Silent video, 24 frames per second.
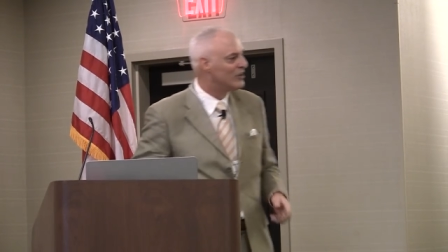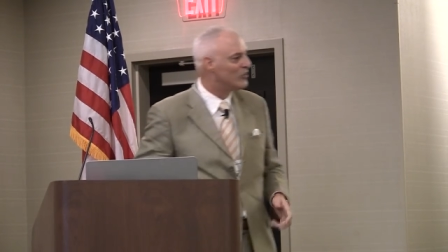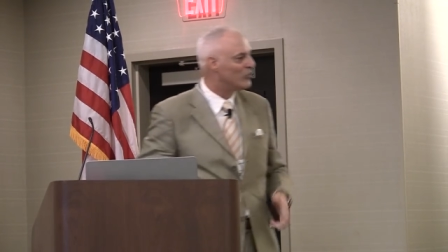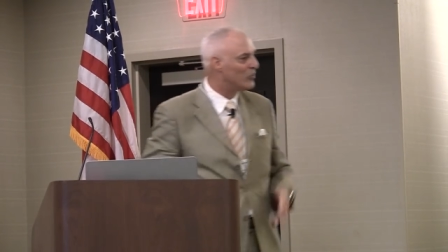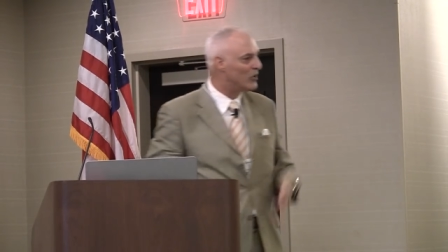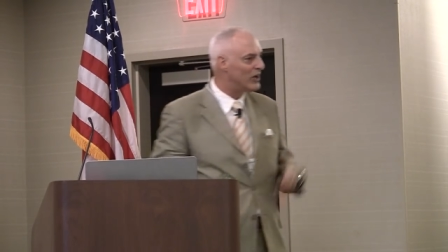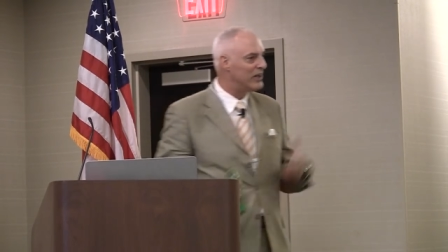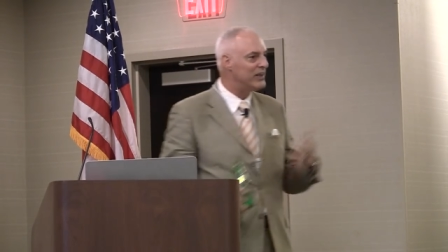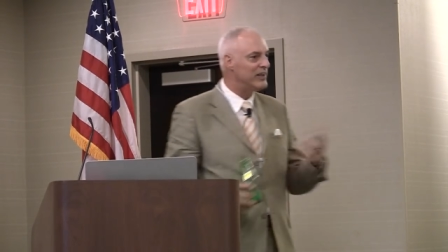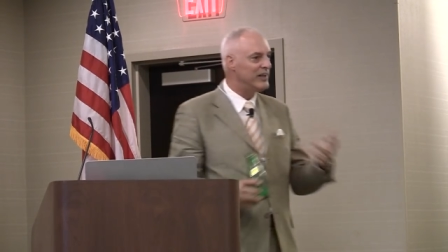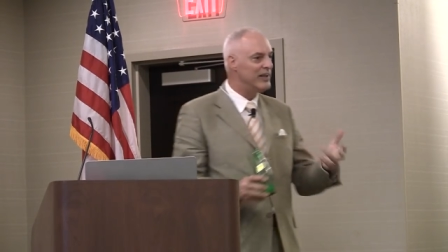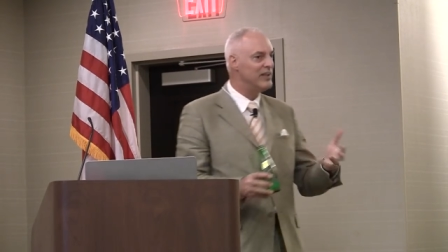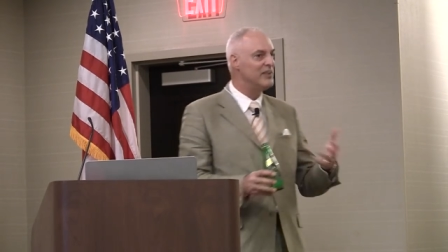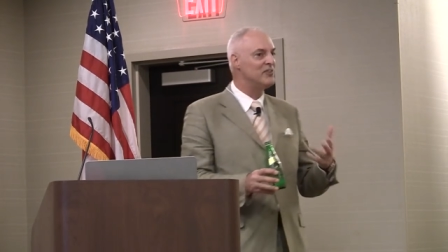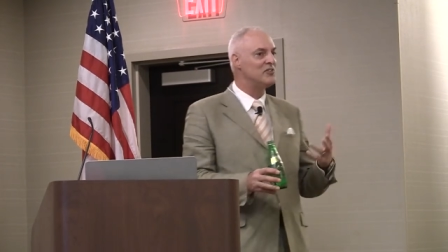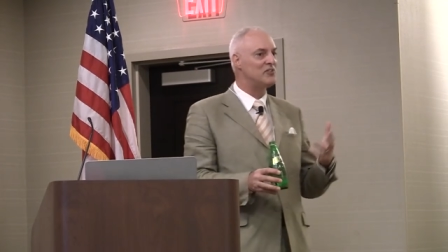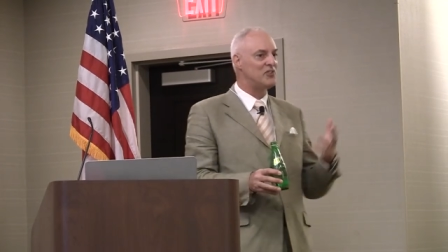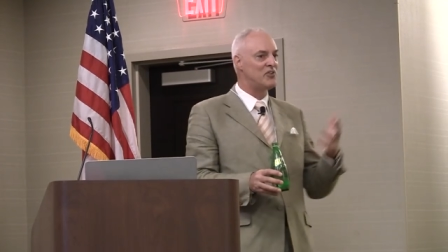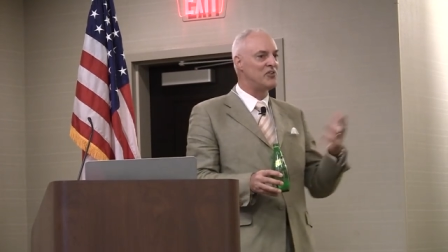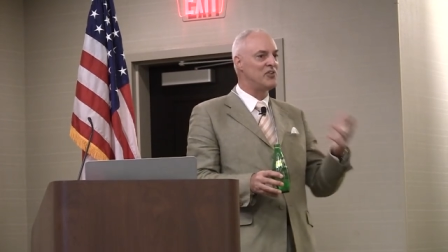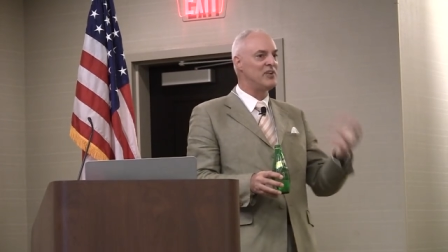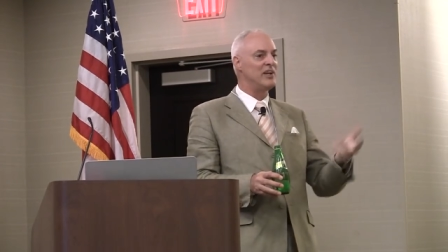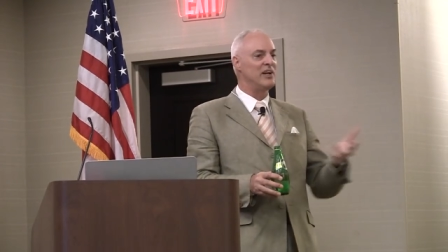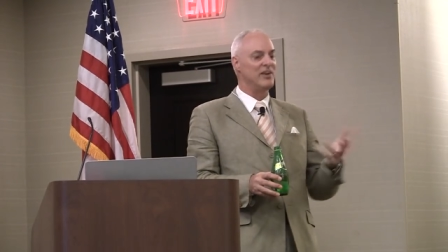What
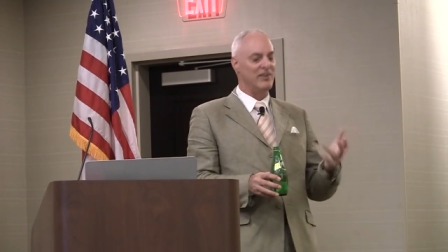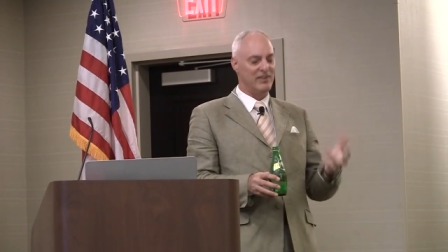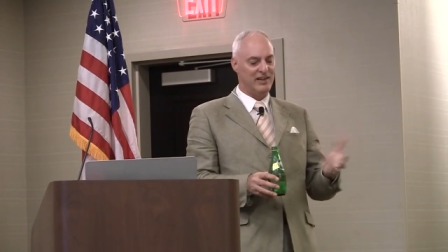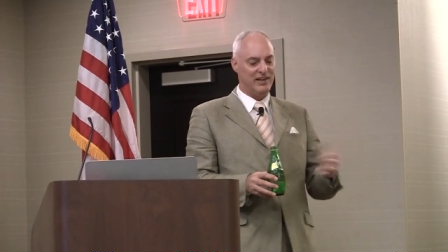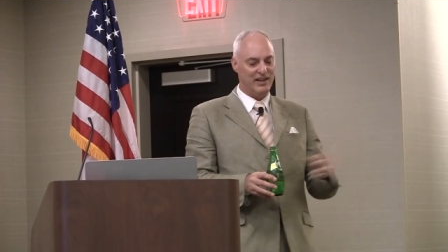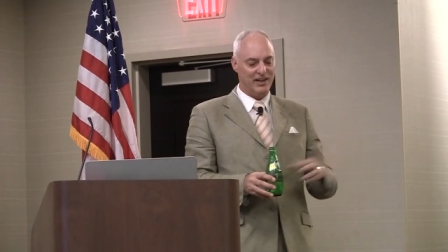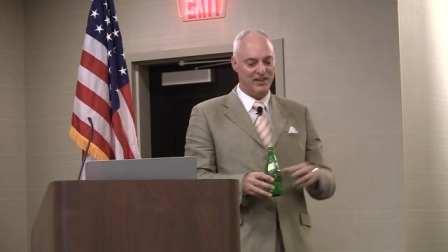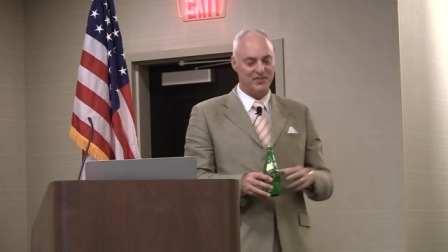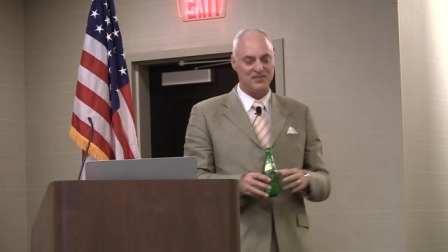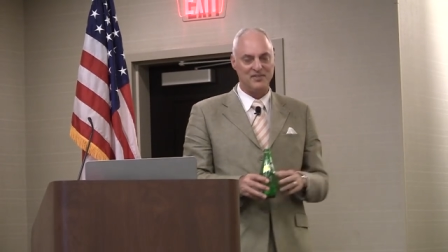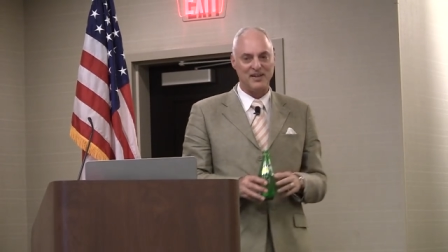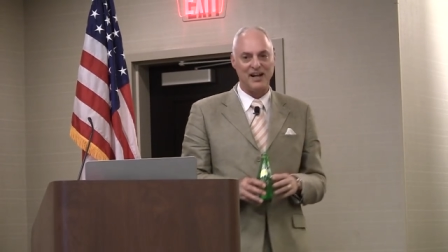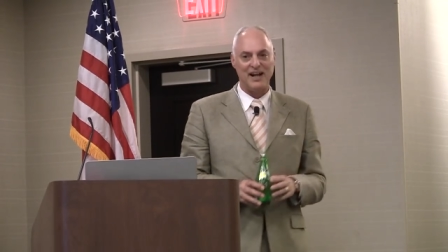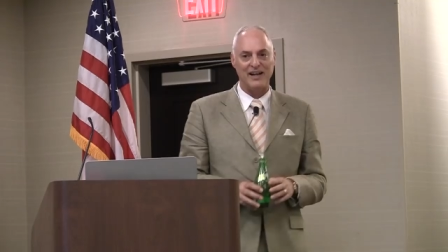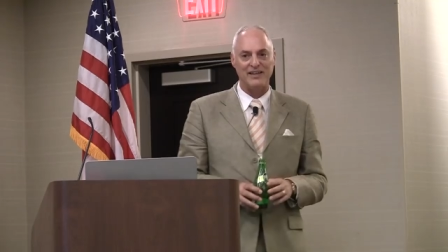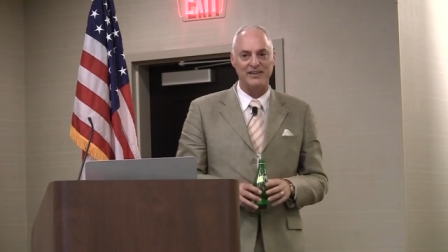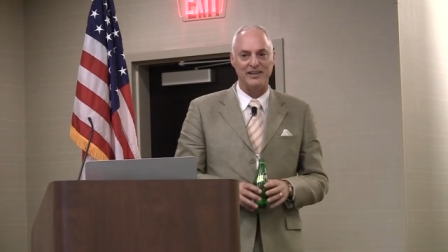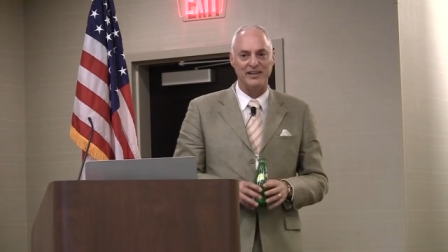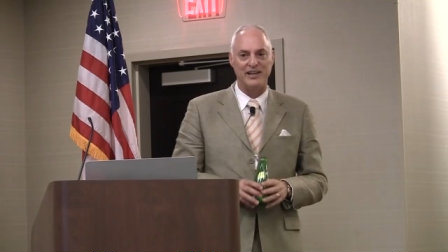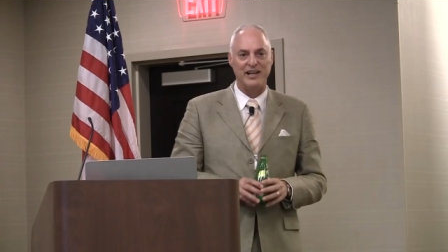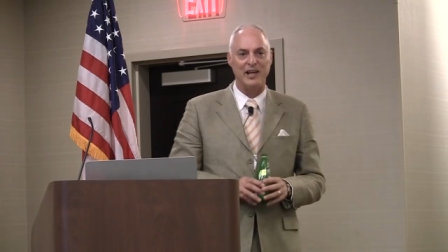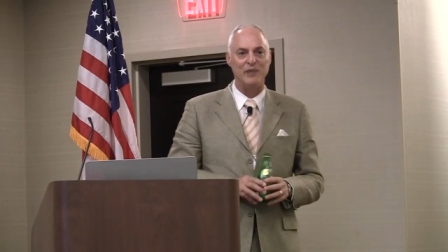is theory exactly?